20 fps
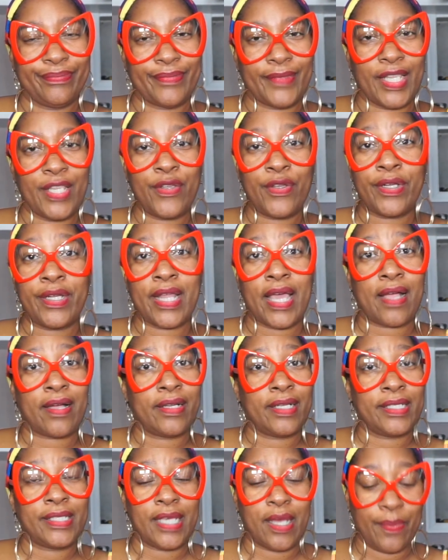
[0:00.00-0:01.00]
You're not
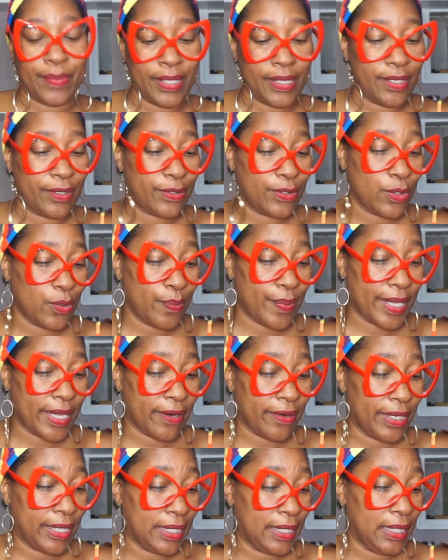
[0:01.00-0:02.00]
going to tell me there's no
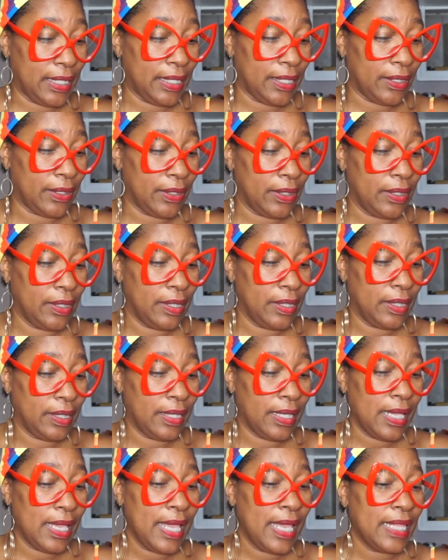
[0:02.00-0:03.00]
berry in here.
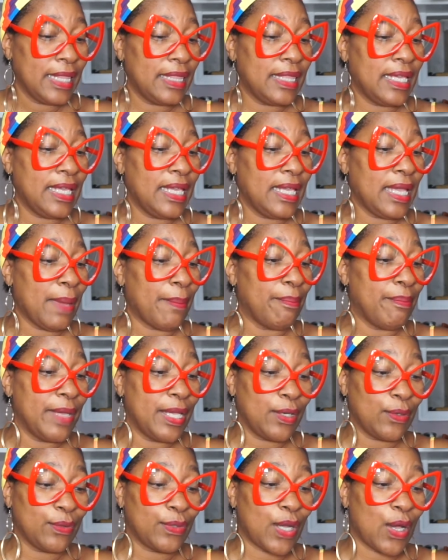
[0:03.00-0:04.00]
The
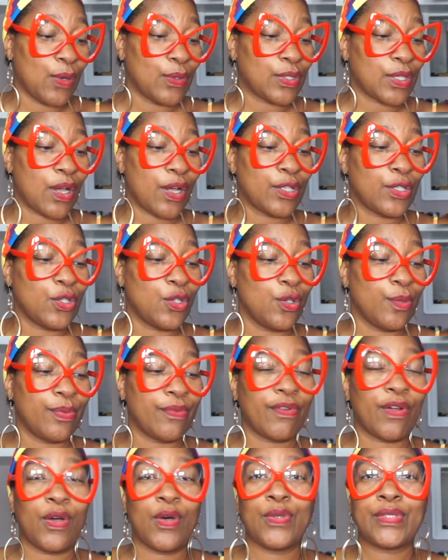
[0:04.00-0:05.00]
middle notes are
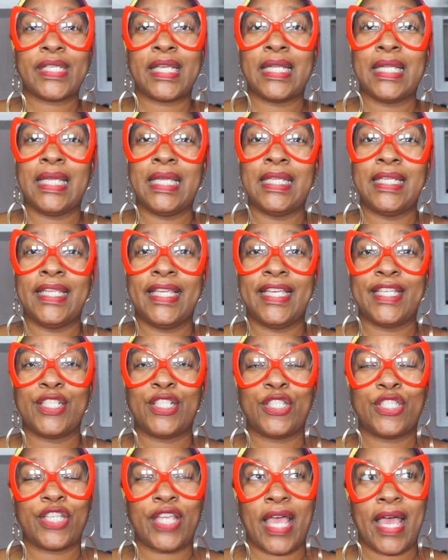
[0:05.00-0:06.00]
tuberose and Indian
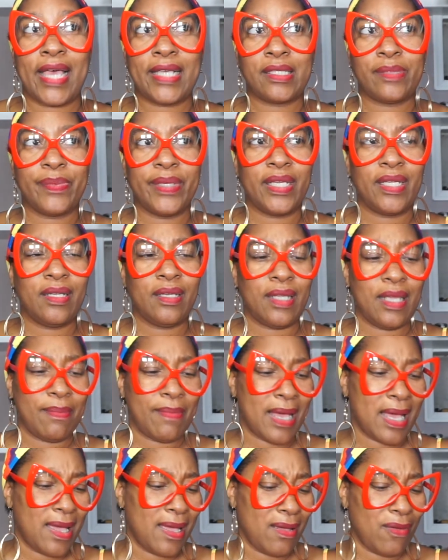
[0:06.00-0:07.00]
jasmine. Am
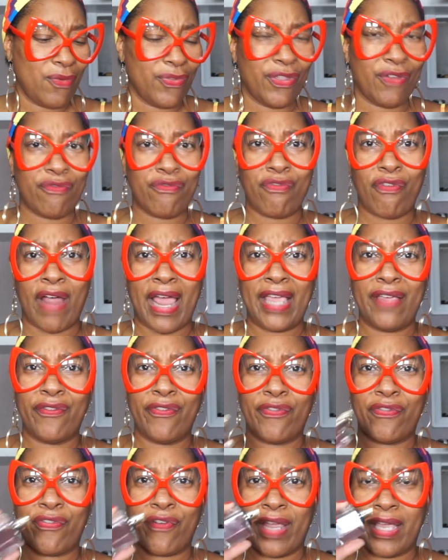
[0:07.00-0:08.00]
I on the right
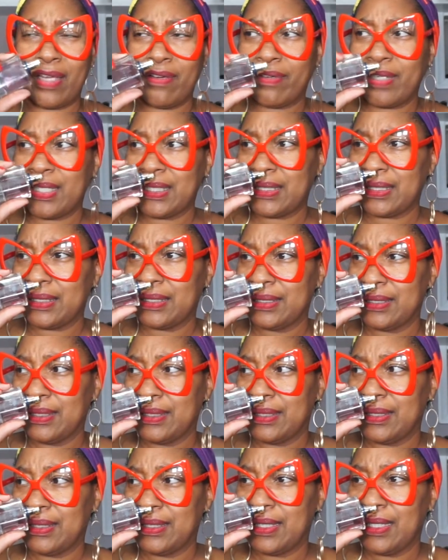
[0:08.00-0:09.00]
fragrance?
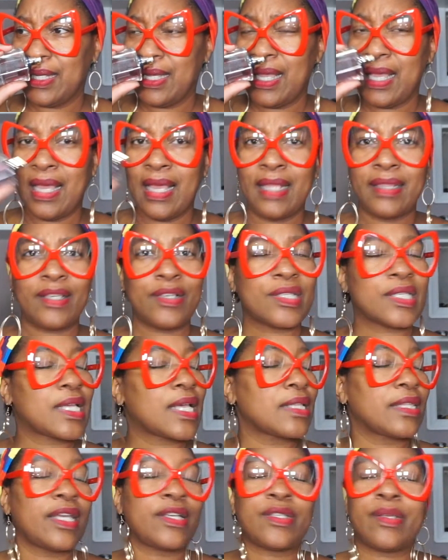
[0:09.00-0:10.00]
There's,
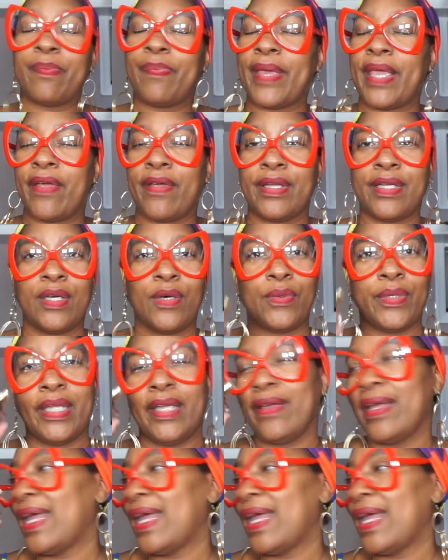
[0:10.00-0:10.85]
there's a berry note in here.